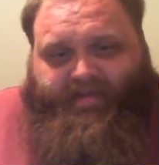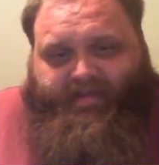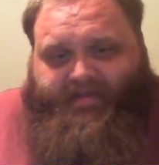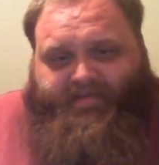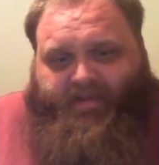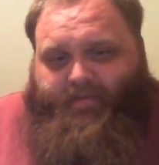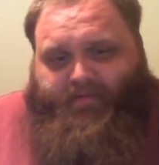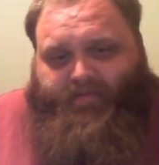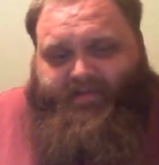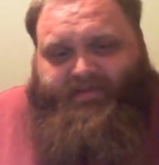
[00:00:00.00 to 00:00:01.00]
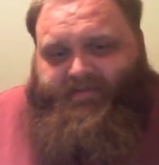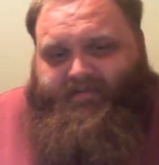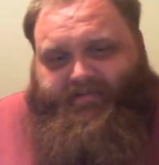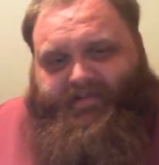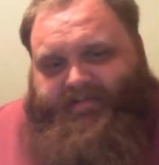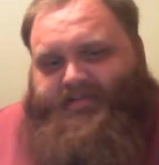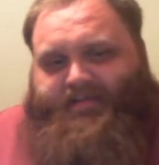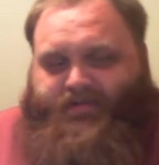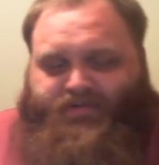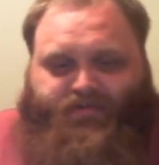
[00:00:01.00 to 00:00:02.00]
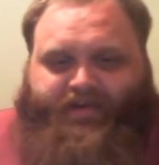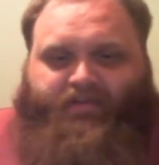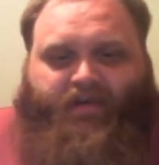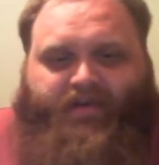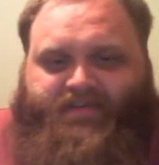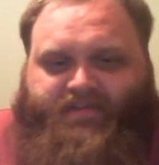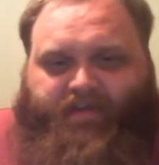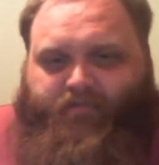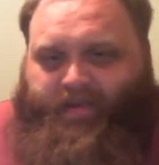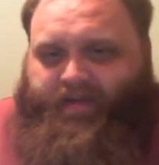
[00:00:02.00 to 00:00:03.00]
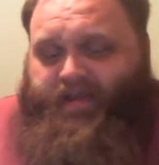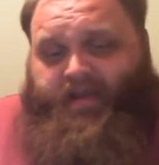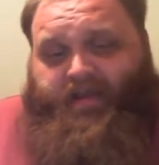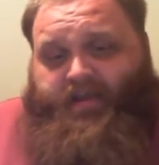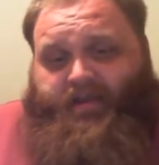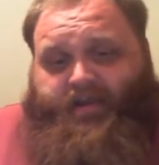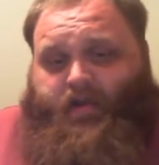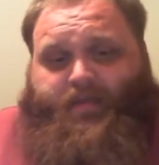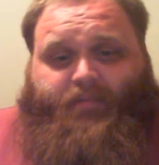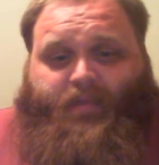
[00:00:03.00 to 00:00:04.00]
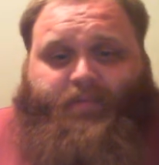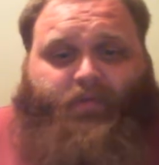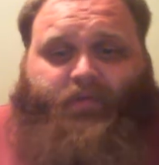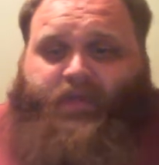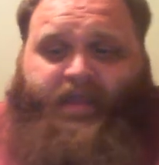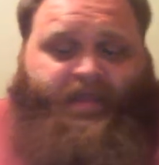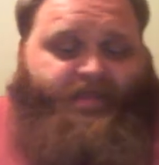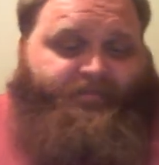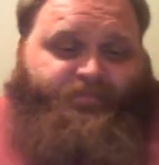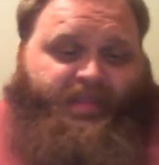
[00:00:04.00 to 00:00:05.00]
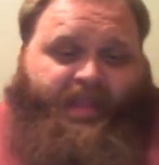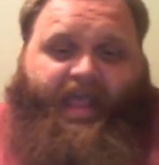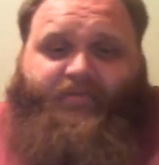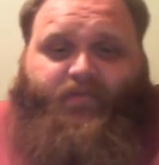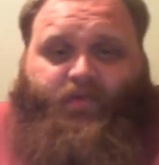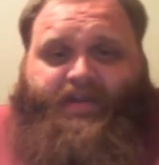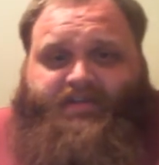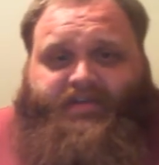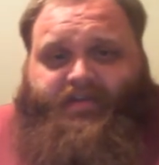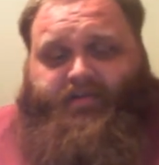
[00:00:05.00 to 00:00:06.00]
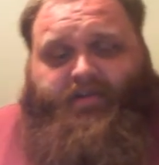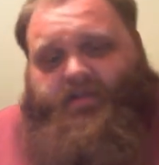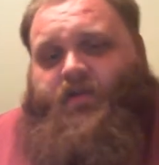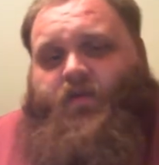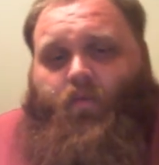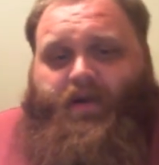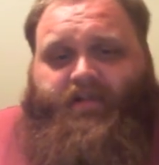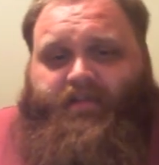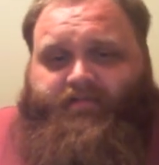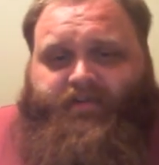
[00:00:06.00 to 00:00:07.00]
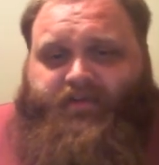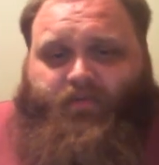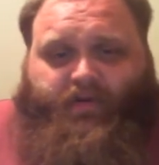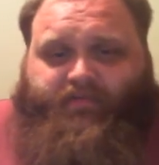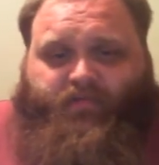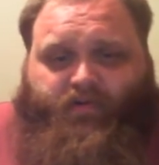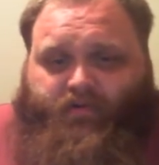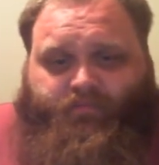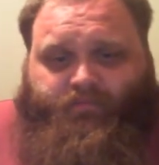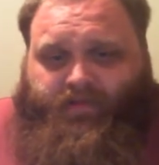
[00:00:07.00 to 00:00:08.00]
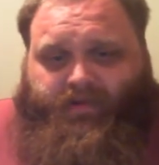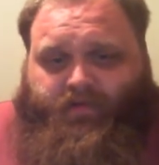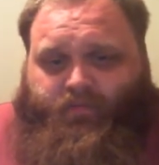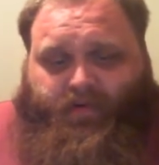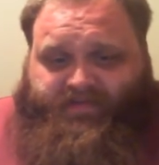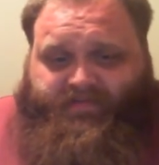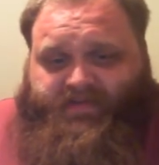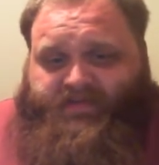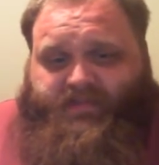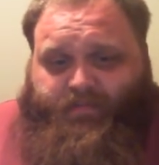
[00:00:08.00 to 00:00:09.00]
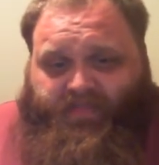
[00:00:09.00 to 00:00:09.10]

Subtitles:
Islamic religion and, Sharia law and stuff, but, people have the right to want to live under whatever, oppressive system